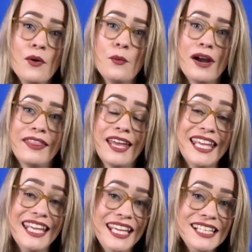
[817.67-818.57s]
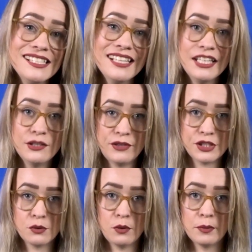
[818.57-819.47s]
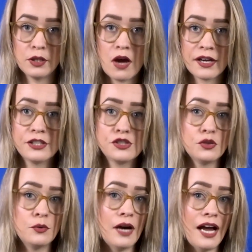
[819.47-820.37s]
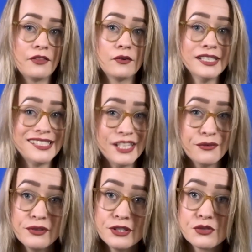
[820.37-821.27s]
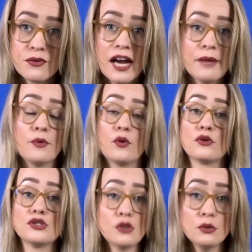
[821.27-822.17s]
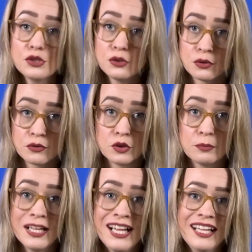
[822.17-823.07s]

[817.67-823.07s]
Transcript: where they eat an individual belonging to either a different tribe or social group,